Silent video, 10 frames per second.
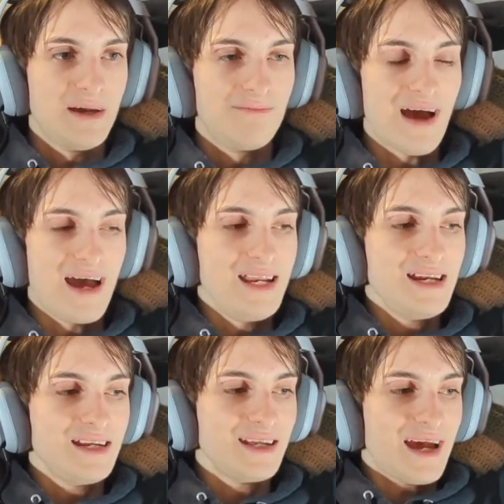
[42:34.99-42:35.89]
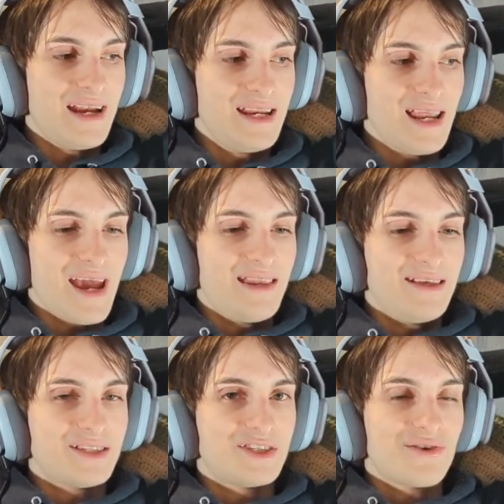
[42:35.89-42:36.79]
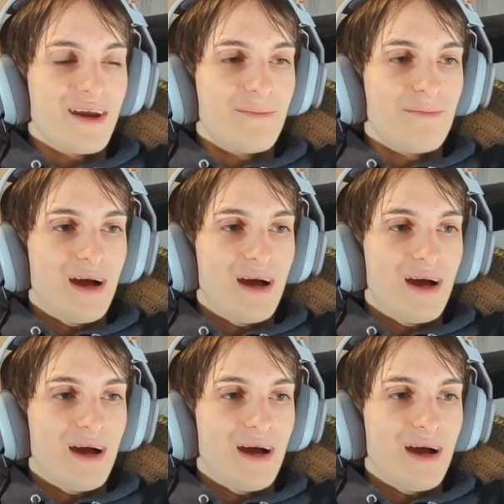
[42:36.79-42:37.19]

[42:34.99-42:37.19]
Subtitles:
But I need to end this stream.